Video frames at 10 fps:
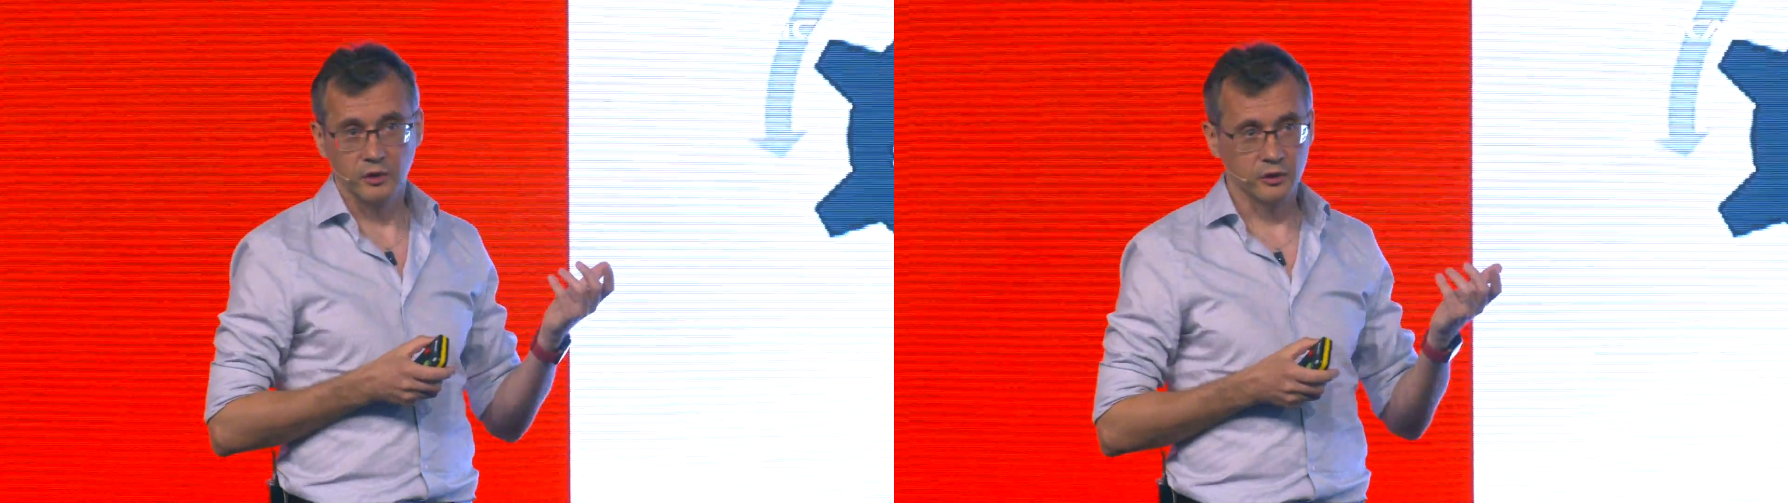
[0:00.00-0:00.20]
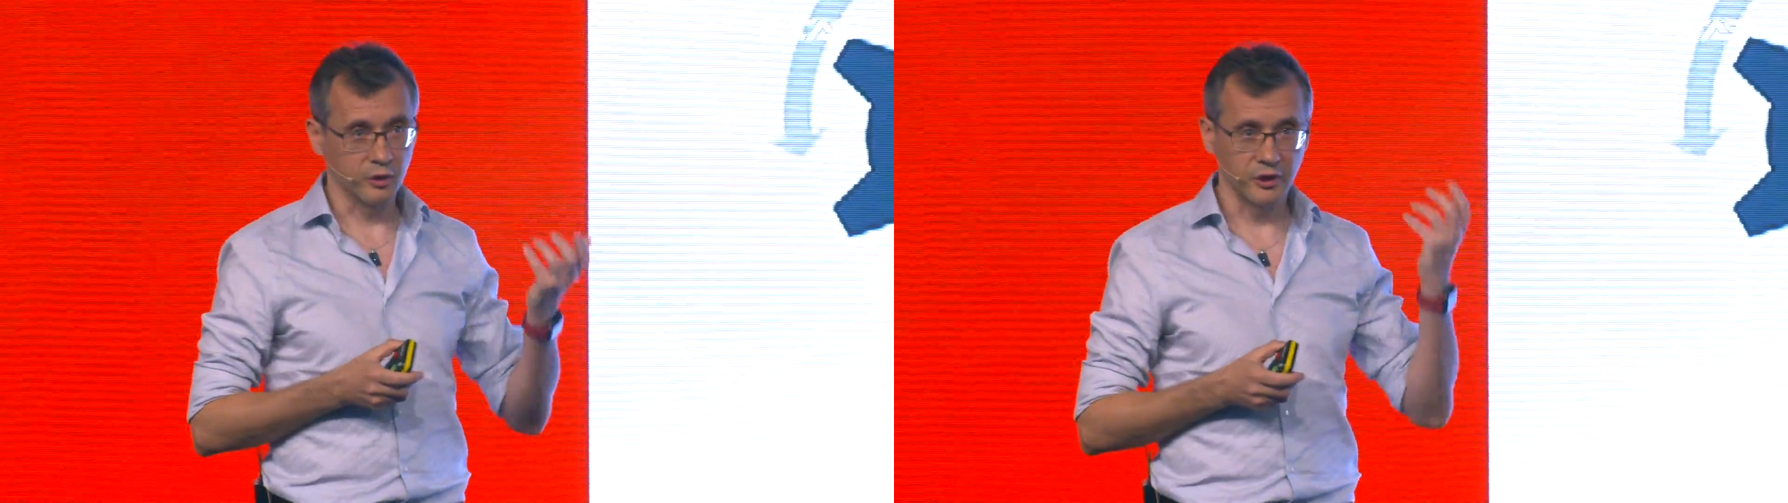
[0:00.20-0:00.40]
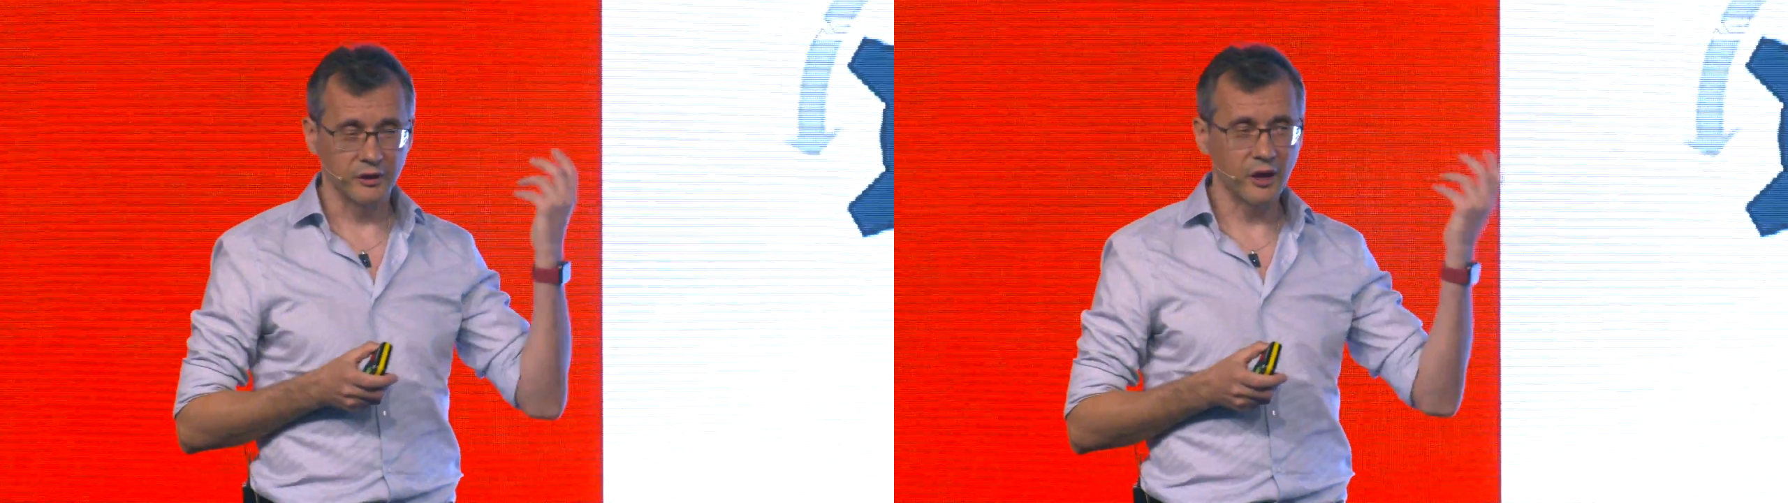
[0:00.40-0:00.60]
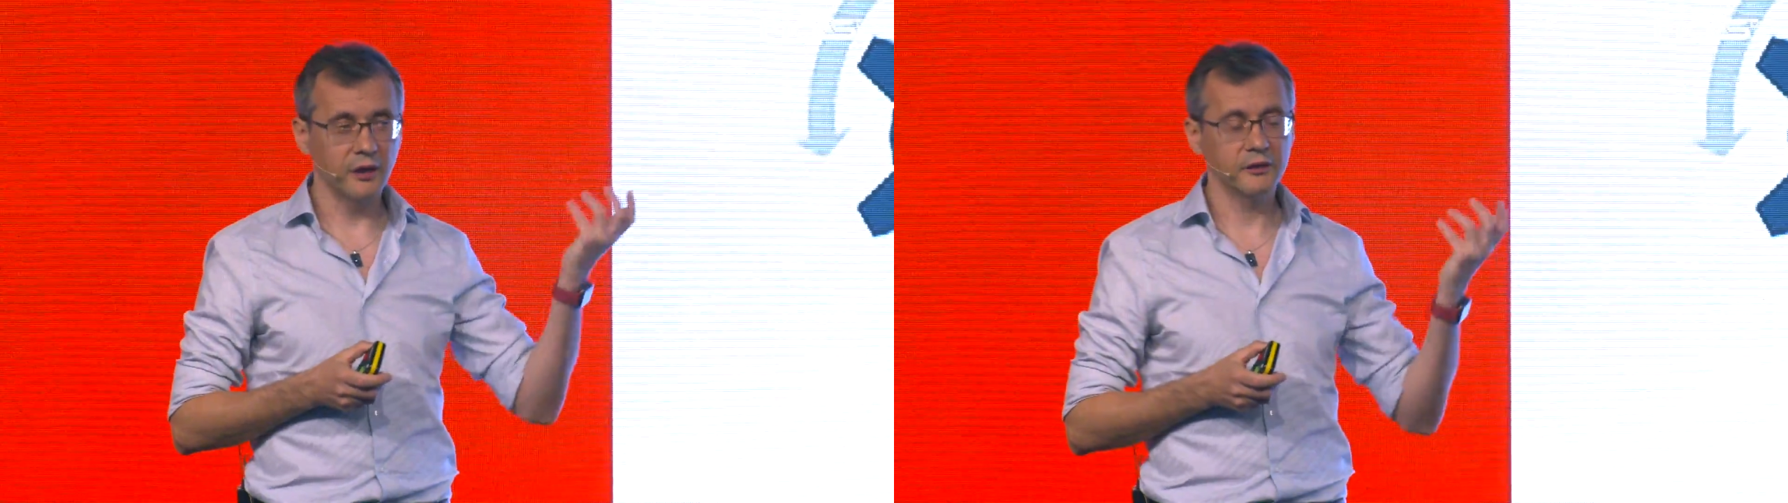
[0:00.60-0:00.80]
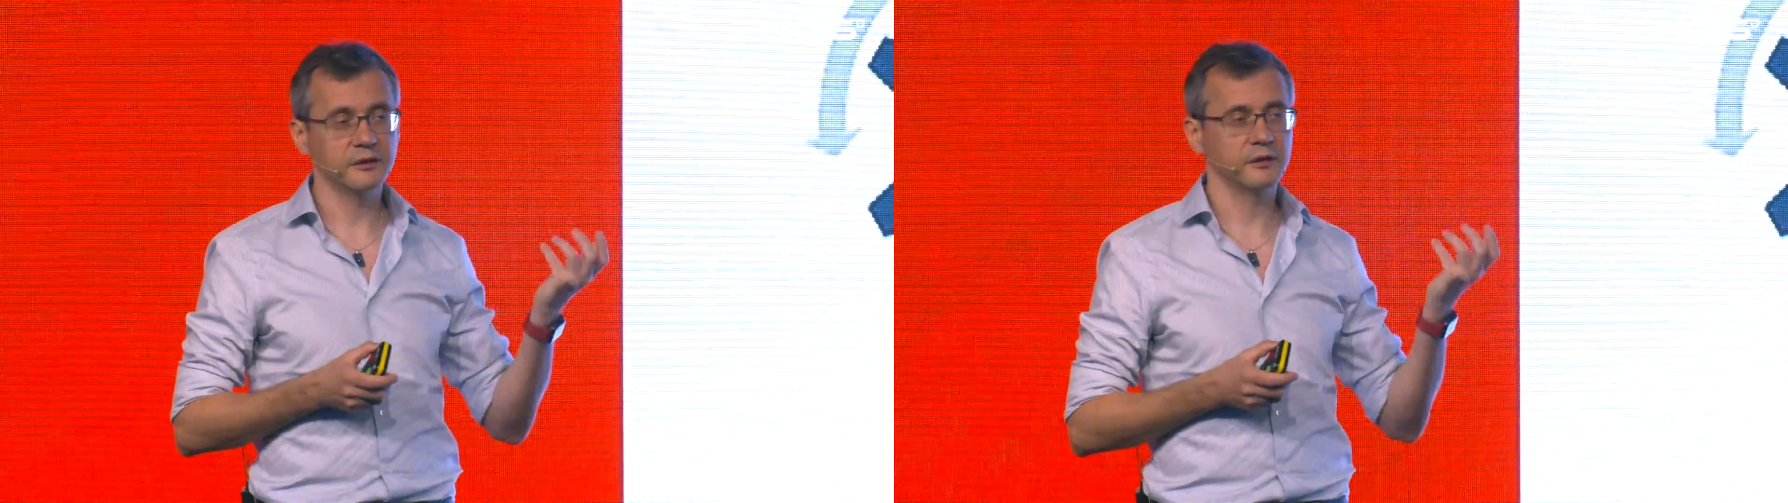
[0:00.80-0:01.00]

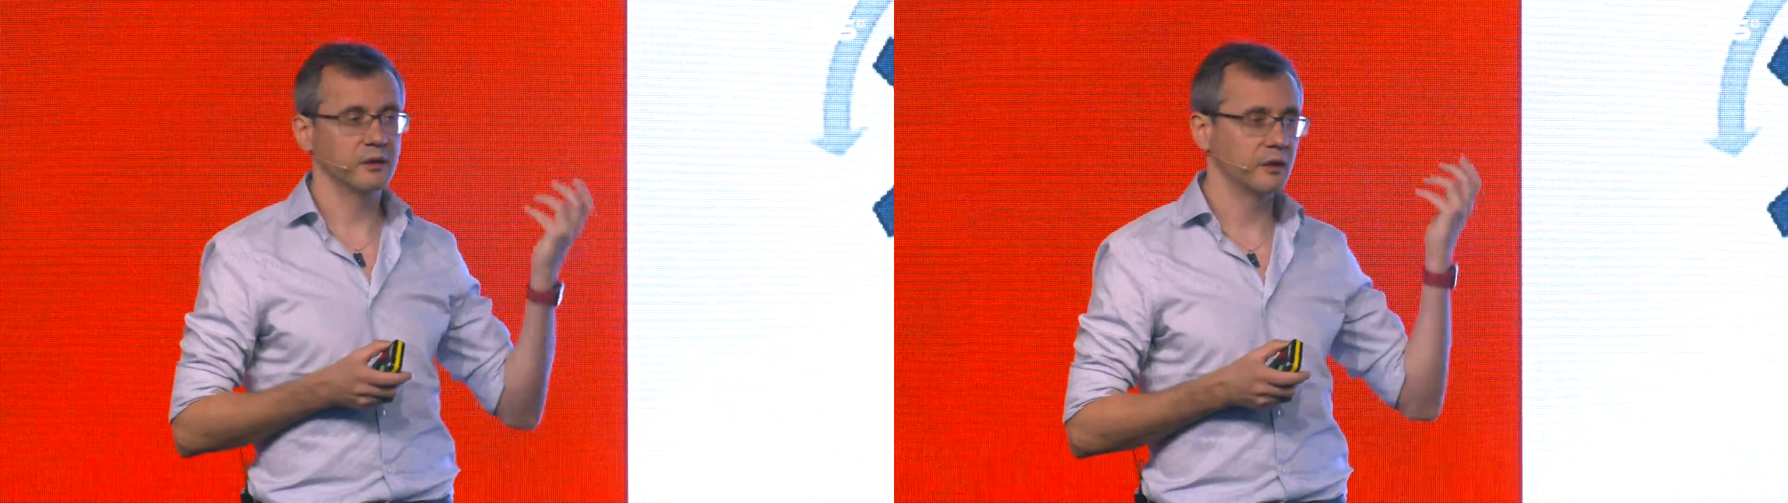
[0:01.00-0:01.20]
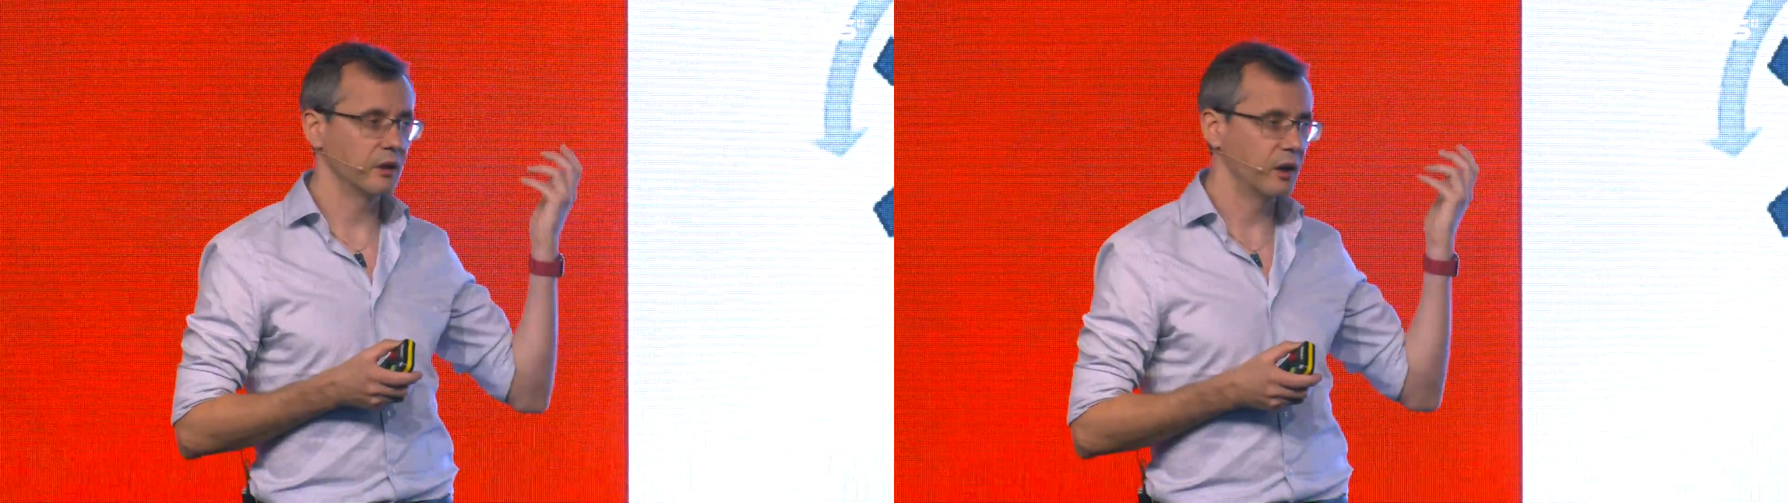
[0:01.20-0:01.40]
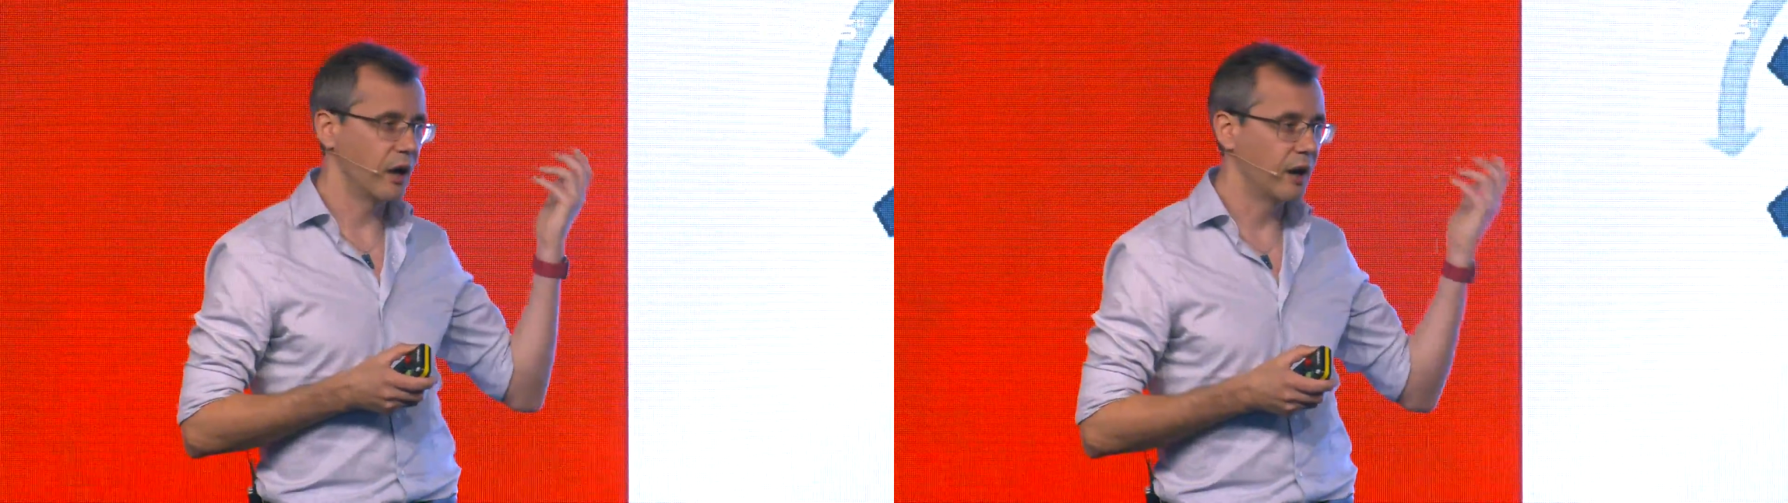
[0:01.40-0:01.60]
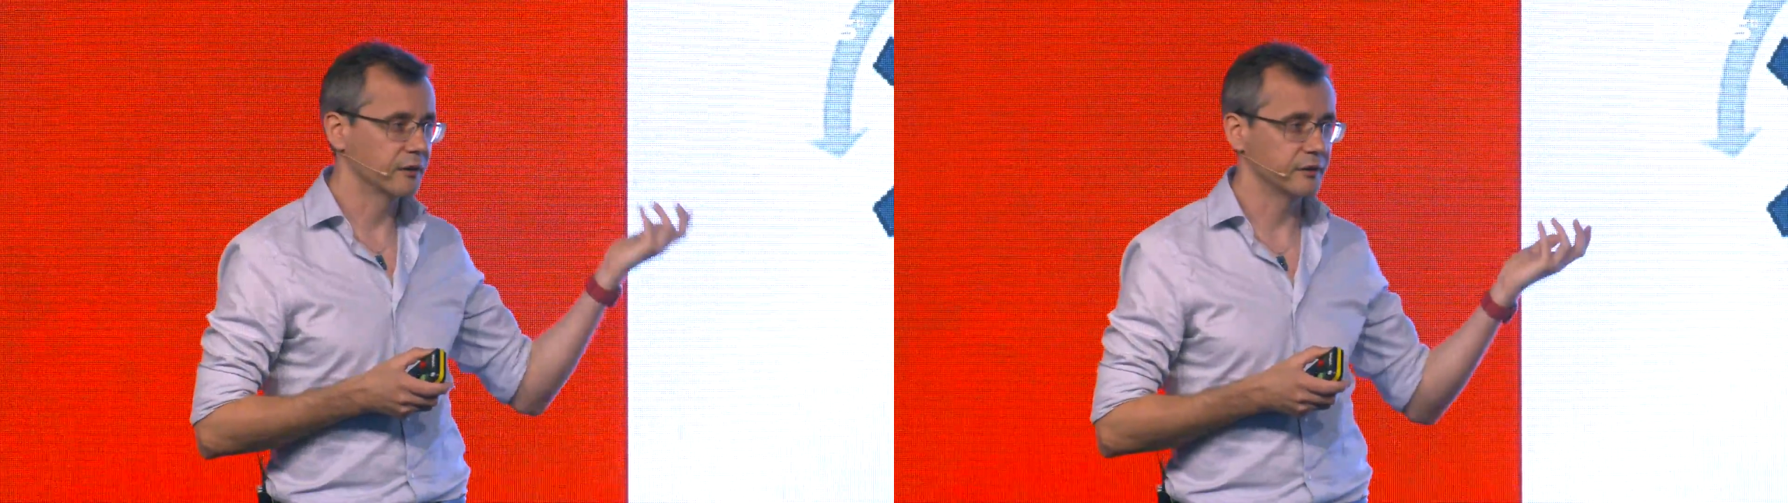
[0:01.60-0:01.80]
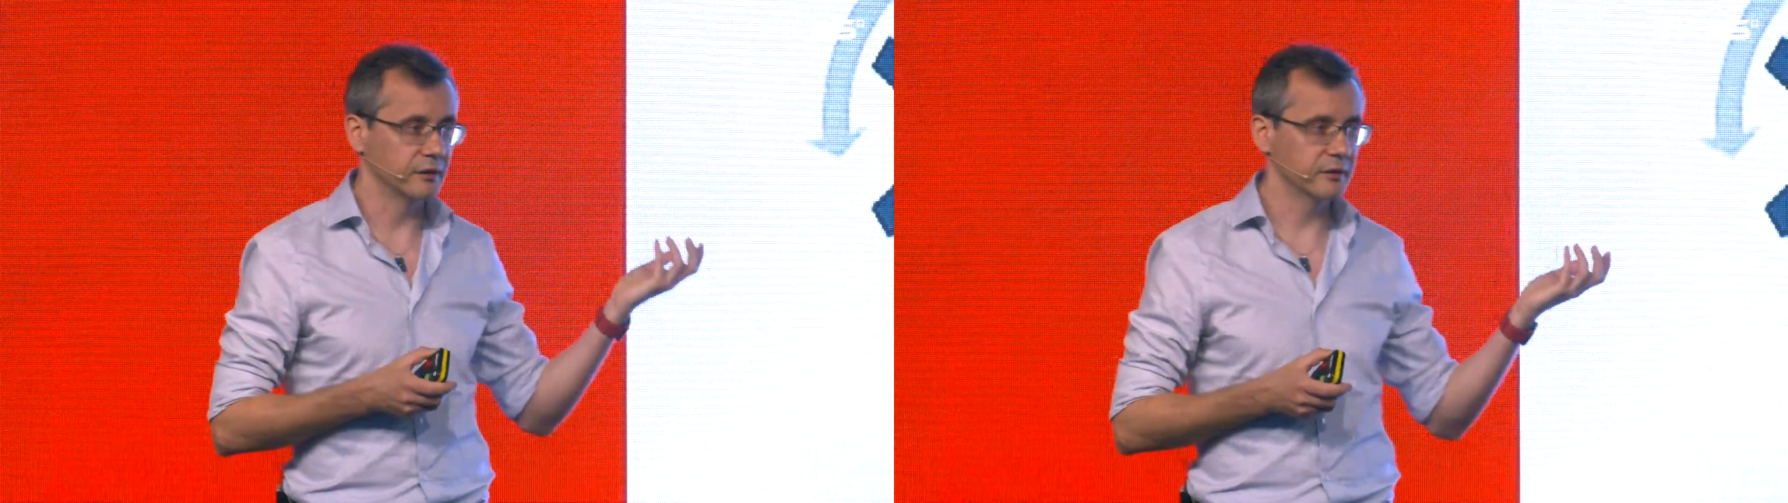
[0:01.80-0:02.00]
tokenized
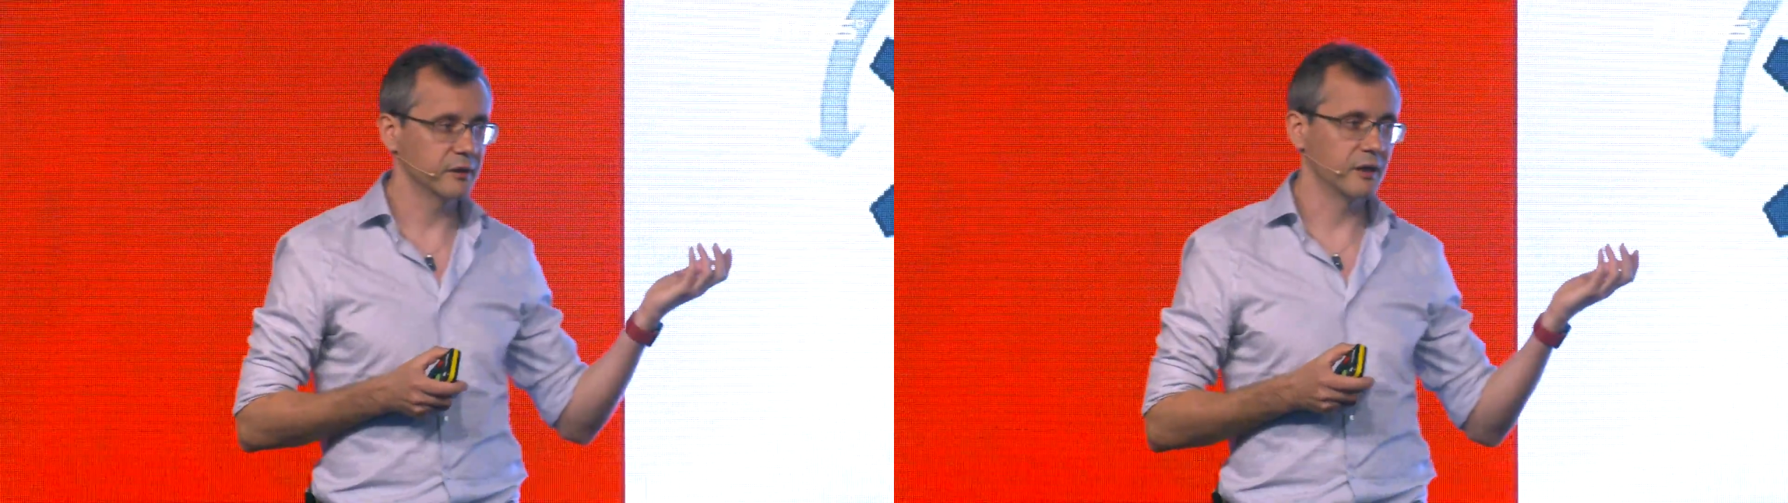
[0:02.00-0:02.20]
assets